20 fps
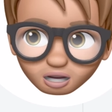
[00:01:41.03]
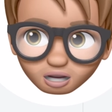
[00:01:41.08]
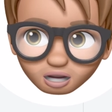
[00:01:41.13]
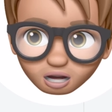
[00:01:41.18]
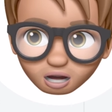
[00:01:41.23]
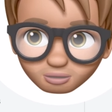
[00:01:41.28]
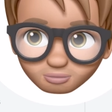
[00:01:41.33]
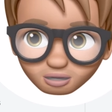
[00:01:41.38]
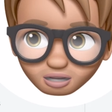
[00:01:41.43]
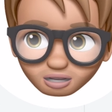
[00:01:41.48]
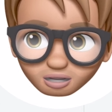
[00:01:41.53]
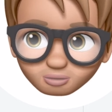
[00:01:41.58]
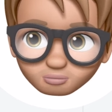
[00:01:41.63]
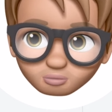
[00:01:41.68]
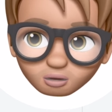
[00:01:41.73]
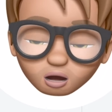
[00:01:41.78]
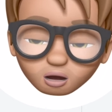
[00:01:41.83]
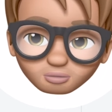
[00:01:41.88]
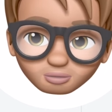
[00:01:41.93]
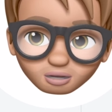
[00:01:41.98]
I'm just gonna
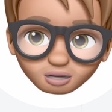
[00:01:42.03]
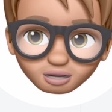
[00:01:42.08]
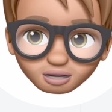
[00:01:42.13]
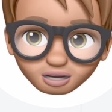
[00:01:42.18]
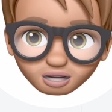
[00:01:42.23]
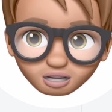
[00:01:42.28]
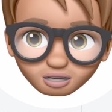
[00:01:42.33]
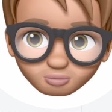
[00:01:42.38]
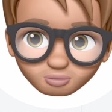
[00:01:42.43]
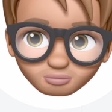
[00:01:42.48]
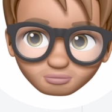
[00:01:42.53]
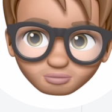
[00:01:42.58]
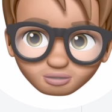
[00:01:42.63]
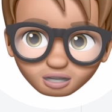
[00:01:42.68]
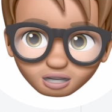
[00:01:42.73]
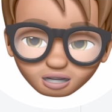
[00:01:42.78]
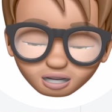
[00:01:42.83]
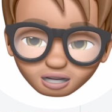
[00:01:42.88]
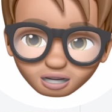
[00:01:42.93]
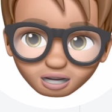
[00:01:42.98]
populate some of
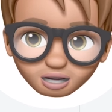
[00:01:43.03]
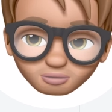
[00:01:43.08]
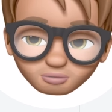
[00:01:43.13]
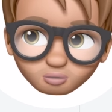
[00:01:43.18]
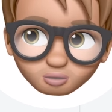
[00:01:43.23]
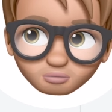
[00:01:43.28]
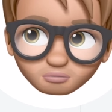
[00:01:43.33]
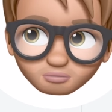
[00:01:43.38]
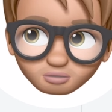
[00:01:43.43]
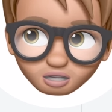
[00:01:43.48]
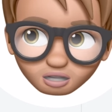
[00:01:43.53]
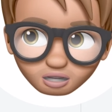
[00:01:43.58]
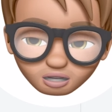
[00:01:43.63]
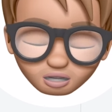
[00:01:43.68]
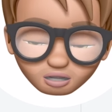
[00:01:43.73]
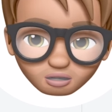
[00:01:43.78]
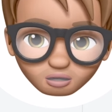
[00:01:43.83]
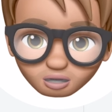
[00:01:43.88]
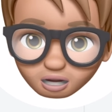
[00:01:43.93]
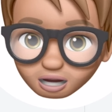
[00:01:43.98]
the input fields
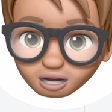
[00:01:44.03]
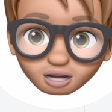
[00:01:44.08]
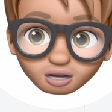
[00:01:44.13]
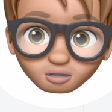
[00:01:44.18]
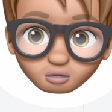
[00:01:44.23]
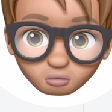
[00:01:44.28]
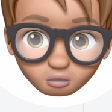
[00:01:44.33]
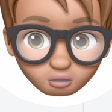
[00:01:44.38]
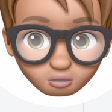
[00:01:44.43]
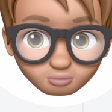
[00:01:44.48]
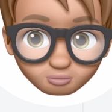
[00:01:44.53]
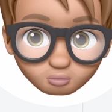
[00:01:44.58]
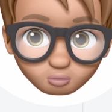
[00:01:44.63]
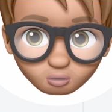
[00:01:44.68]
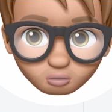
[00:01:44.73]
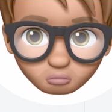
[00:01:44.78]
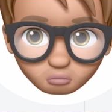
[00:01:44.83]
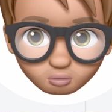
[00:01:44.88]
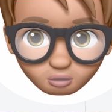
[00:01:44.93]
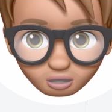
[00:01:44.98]
so that it looks more
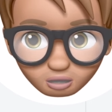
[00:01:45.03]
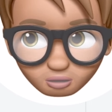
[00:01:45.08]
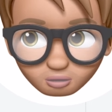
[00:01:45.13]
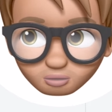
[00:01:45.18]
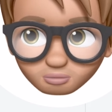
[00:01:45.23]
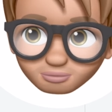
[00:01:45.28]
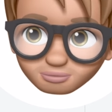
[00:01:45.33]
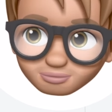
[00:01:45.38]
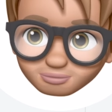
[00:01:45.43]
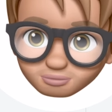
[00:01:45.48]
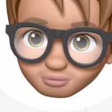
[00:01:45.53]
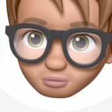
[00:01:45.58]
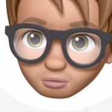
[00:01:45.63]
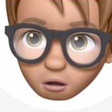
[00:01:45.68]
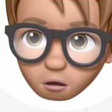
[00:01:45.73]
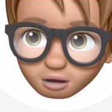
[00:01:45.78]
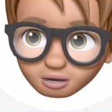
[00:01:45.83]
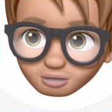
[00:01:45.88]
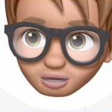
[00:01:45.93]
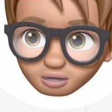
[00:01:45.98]
real.
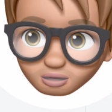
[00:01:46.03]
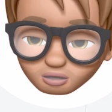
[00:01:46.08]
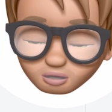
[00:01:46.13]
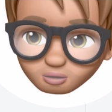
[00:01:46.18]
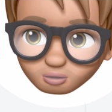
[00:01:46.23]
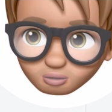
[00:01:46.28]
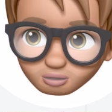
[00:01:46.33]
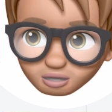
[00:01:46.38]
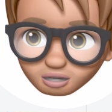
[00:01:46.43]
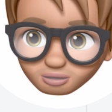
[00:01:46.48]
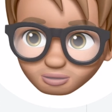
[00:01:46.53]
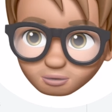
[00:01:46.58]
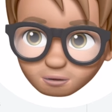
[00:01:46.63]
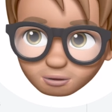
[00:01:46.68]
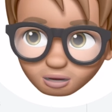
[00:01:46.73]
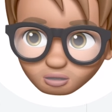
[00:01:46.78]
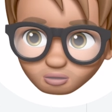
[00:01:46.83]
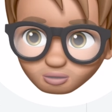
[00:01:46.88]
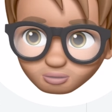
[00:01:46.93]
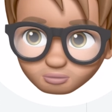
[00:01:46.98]
So this is a
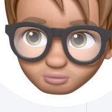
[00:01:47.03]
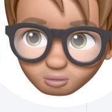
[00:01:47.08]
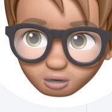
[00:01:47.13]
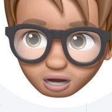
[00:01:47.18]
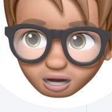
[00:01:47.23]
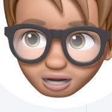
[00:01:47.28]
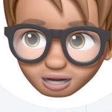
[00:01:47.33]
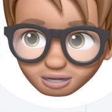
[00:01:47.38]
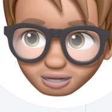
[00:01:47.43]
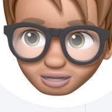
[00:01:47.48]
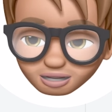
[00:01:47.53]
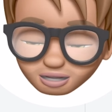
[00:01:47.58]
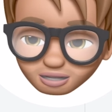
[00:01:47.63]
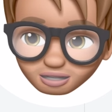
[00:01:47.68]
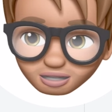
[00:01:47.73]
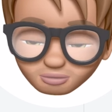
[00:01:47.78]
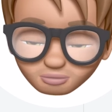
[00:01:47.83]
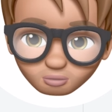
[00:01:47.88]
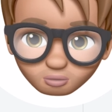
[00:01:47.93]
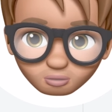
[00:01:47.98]
mountain bike. Let's
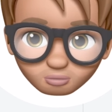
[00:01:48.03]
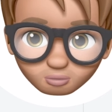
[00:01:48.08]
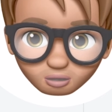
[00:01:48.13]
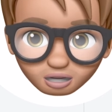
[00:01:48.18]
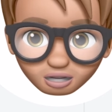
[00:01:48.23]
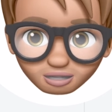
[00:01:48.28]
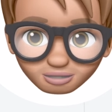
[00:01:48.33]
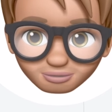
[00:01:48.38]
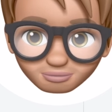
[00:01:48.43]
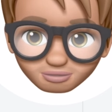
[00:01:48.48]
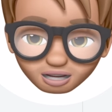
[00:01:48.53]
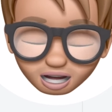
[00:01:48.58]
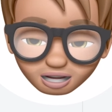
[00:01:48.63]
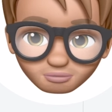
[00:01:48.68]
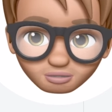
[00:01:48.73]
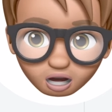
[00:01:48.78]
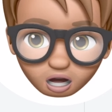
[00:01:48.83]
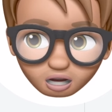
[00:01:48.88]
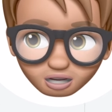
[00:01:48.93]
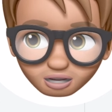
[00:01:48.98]
put the price at
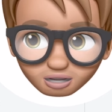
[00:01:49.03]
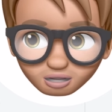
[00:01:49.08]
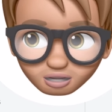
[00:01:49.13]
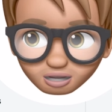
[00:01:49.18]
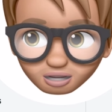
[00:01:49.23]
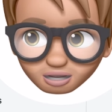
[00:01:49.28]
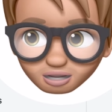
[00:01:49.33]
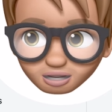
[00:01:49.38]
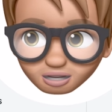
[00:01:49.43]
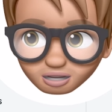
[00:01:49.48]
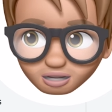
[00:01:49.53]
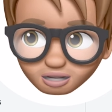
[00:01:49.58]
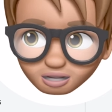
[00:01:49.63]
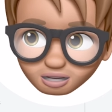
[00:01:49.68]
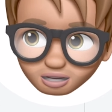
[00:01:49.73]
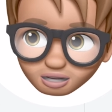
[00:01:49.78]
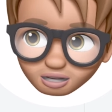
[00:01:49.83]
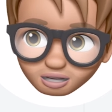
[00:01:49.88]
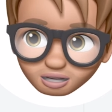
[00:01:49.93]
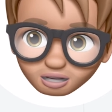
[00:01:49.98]
500.
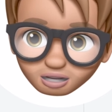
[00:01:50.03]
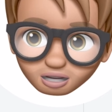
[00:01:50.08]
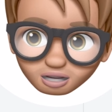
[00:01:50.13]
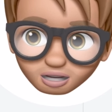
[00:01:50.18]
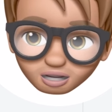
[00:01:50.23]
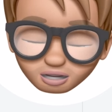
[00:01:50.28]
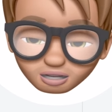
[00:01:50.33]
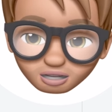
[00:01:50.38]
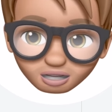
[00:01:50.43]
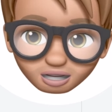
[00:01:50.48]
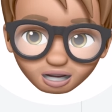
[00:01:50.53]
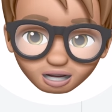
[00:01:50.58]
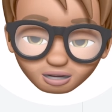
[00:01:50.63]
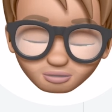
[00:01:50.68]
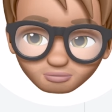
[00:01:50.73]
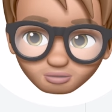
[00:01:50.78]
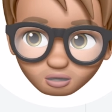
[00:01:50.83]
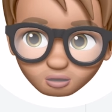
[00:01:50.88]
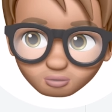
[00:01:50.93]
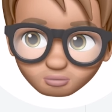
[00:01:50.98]
Let's say I have
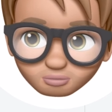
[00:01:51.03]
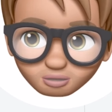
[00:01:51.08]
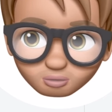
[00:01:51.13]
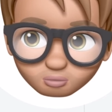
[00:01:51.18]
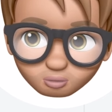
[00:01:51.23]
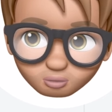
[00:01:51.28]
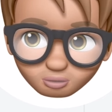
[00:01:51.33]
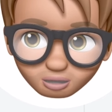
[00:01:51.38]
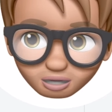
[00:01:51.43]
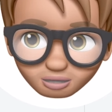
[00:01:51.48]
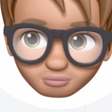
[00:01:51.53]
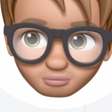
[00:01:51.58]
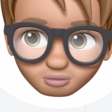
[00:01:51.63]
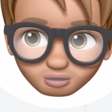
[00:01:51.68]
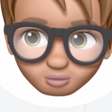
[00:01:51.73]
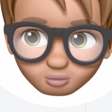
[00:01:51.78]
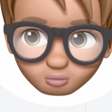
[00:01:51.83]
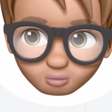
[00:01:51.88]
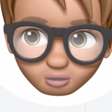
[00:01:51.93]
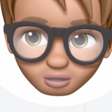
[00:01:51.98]
two of them in my
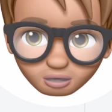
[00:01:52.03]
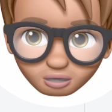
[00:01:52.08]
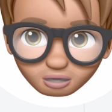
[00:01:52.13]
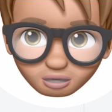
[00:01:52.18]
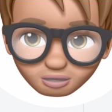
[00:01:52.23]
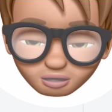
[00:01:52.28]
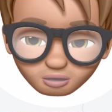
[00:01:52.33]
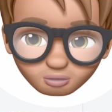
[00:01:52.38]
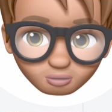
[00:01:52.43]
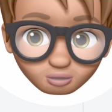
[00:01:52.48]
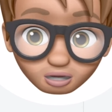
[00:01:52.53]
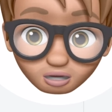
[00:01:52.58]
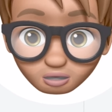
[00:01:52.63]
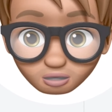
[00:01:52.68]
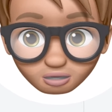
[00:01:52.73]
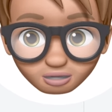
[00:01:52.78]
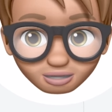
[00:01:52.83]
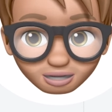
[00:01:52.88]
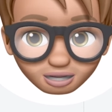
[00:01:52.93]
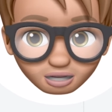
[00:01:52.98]
inventory so it doesn't
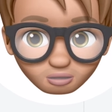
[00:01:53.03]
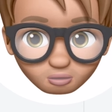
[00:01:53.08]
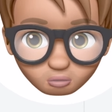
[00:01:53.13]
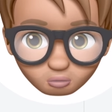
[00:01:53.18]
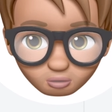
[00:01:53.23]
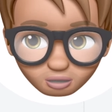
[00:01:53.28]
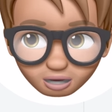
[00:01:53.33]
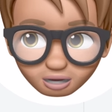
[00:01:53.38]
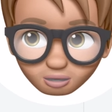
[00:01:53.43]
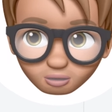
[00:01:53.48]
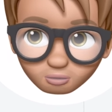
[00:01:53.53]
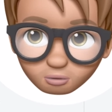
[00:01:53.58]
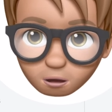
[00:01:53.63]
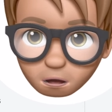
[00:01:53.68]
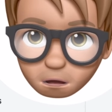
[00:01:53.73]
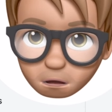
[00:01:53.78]
say sold out.